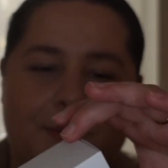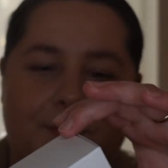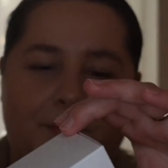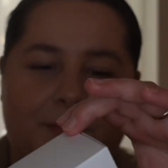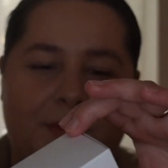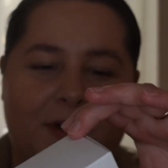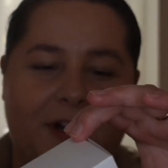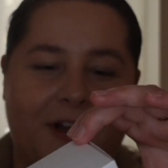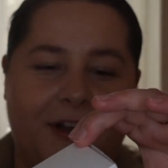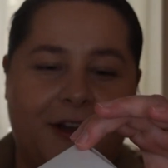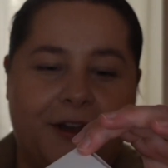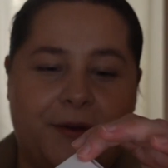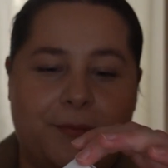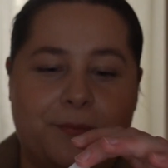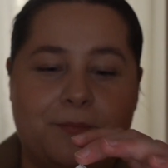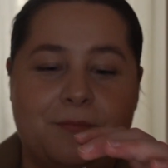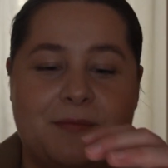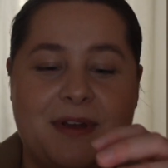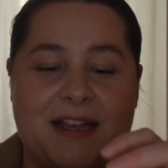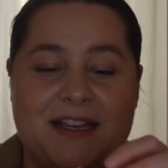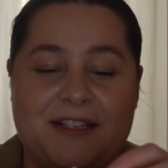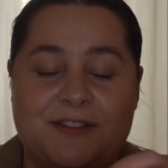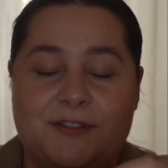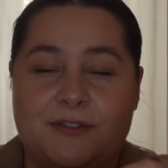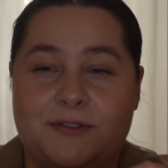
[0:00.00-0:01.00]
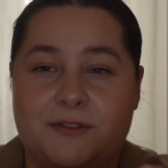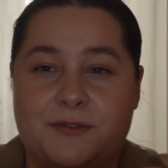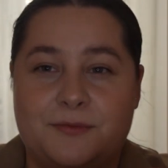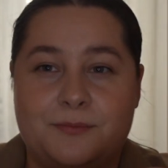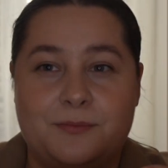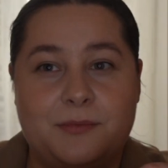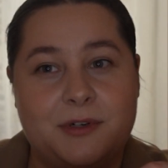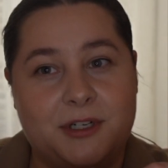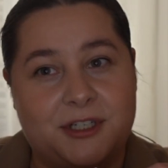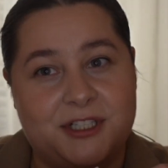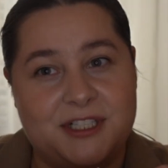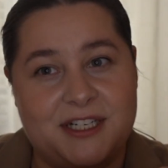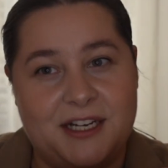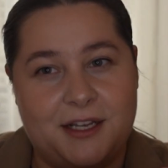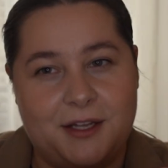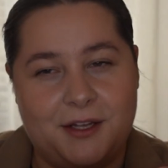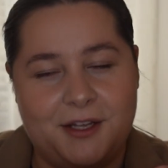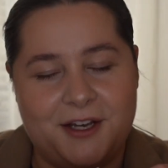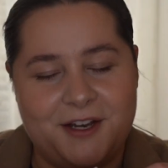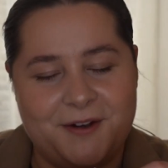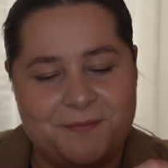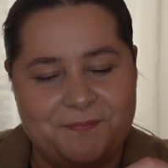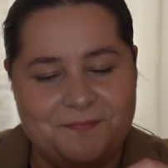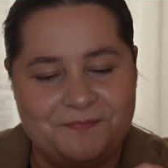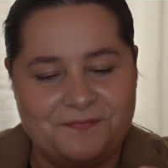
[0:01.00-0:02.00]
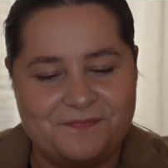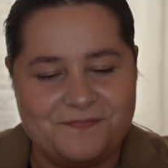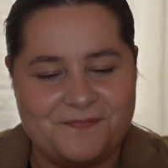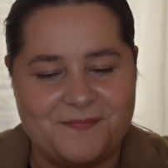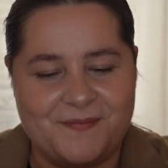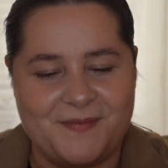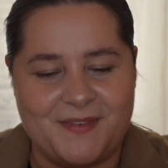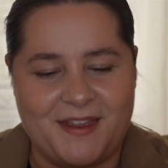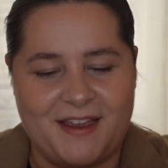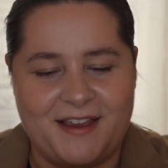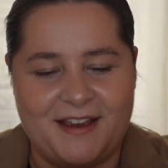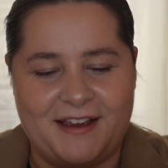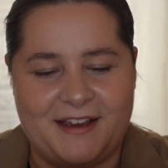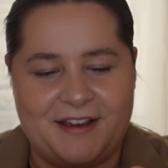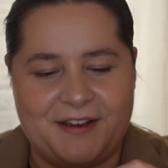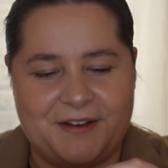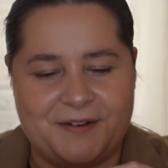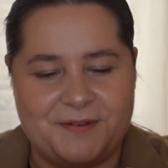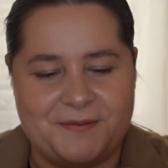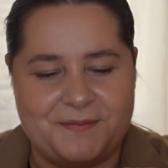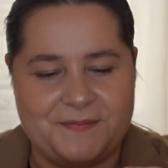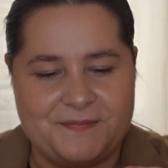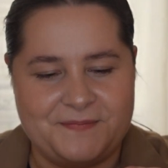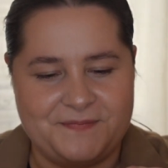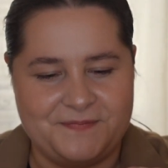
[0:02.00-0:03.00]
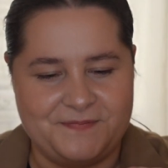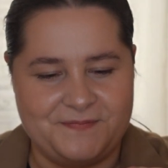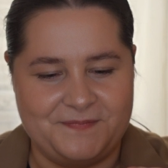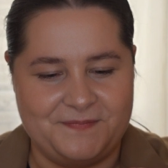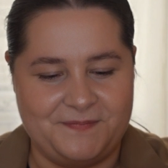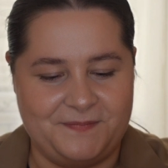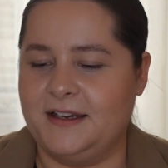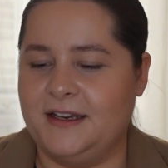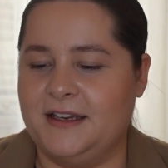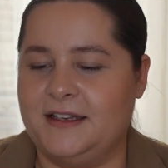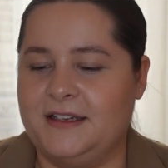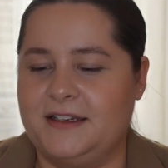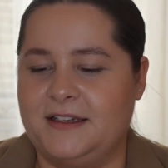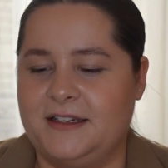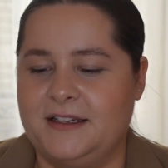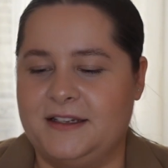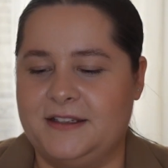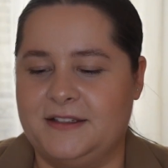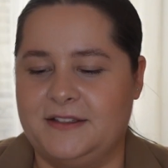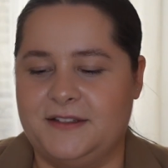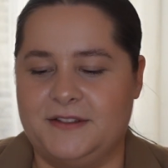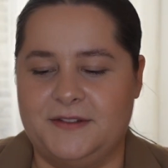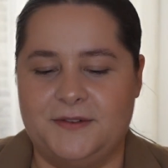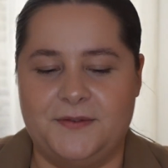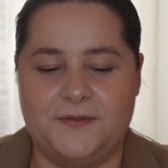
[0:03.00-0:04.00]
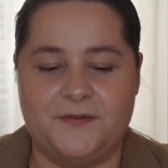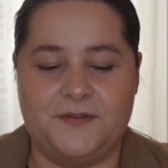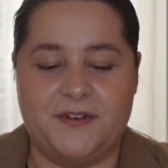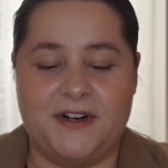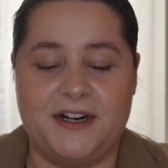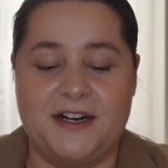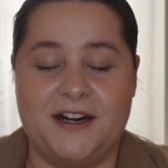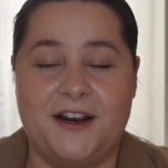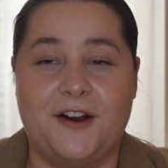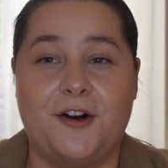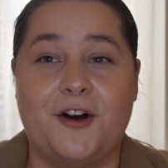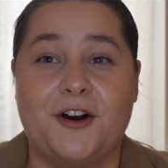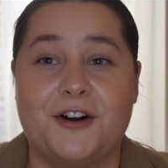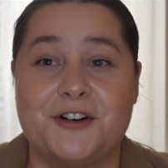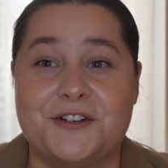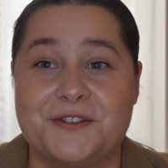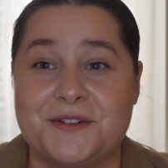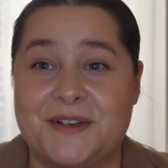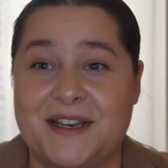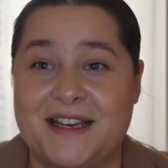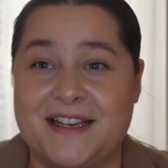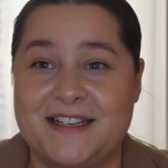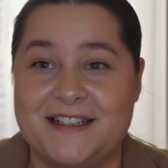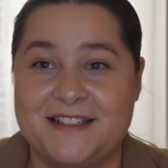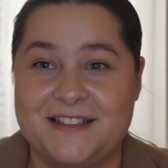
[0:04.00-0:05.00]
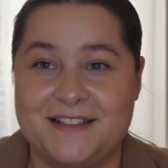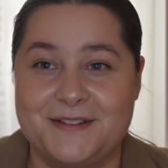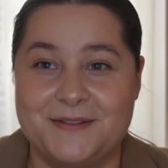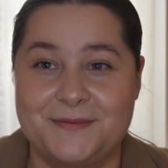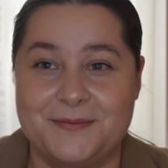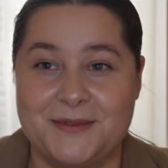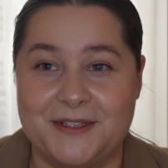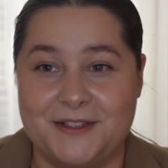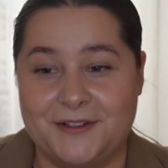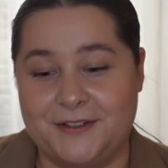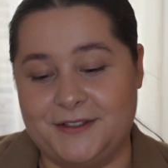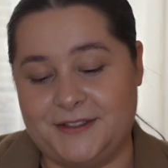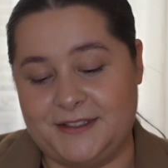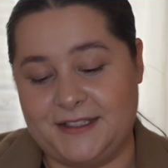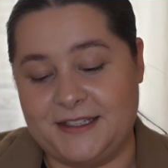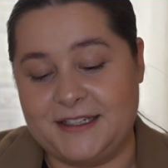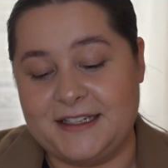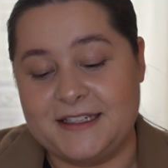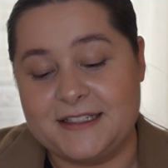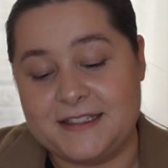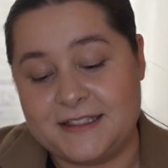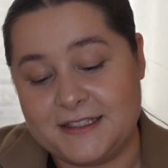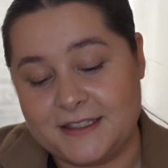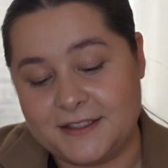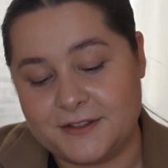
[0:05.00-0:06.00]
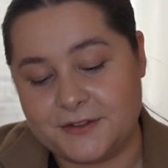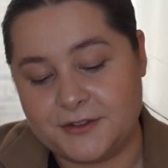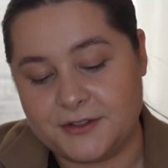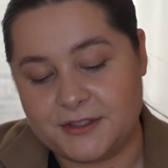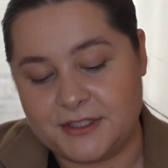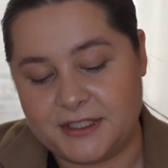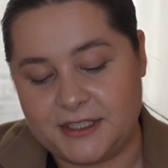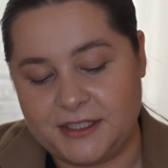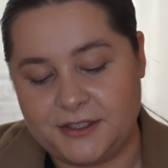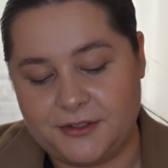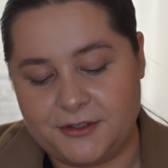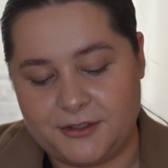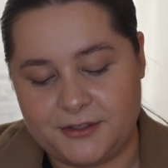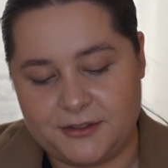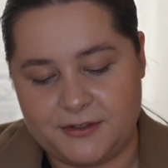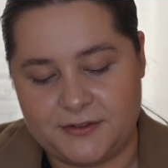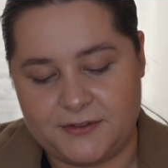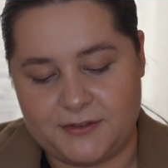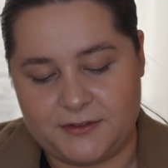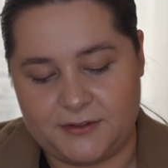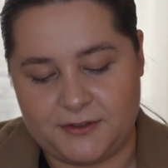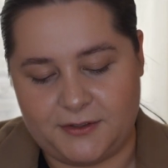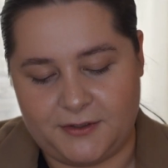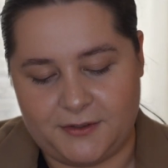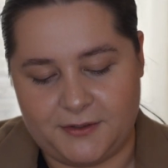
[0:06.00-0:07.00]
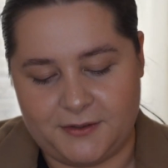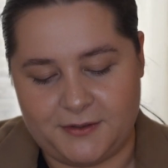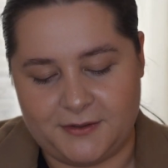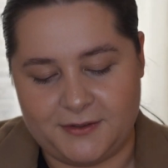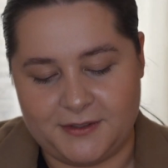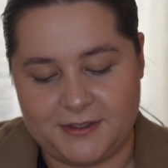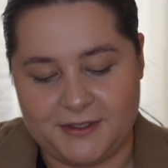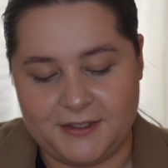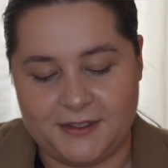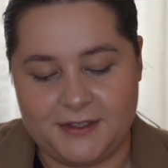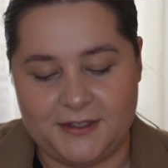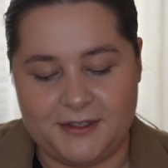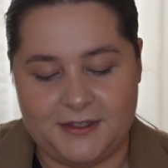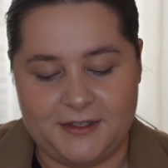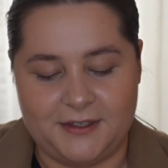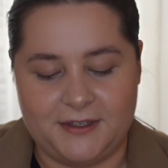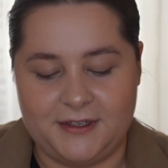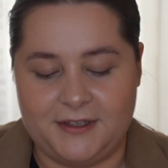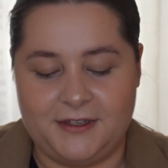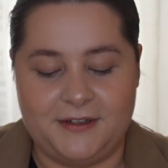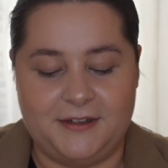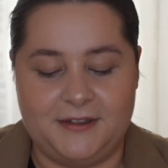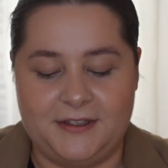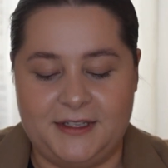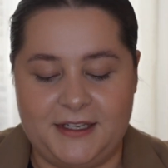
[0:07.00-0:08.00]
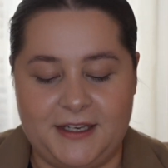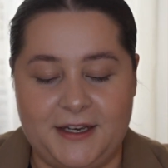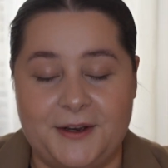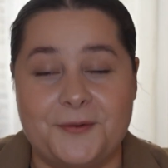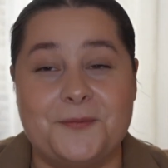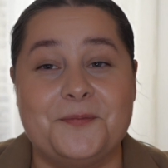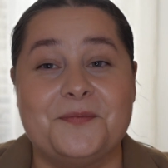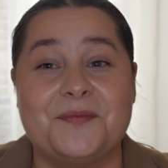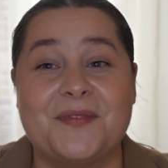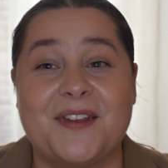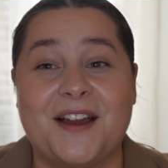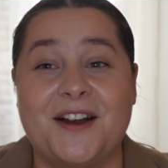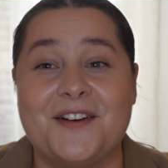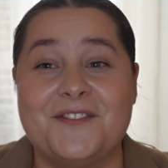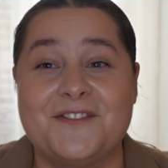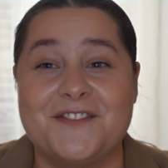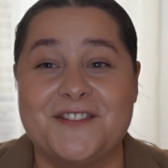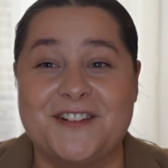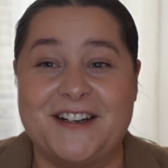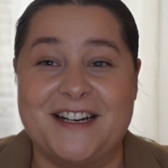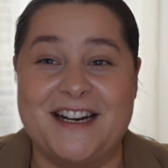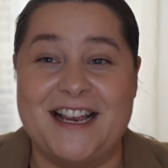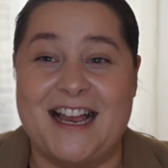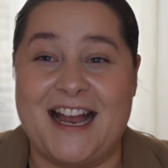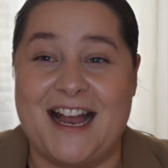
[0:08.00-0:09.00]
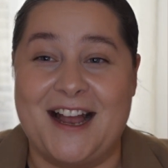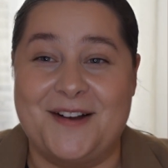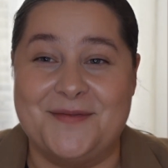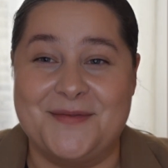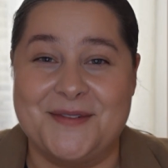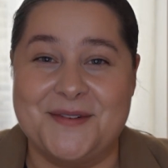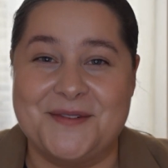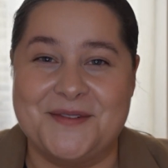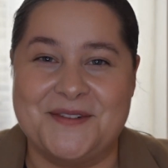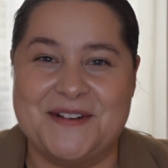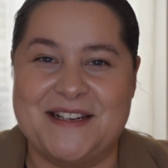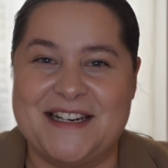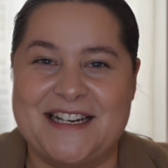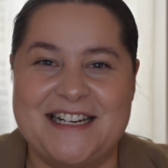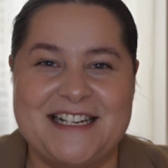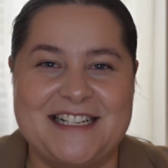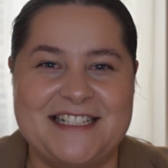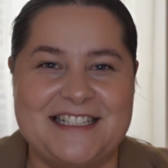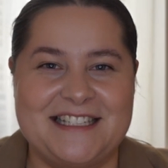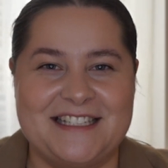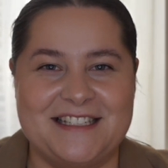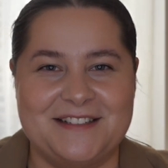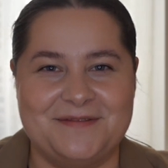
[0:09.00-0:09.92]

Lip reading: by Maison Margiela, and it is very hard to get because it is discontinued. So yeah, I'm very happy with it.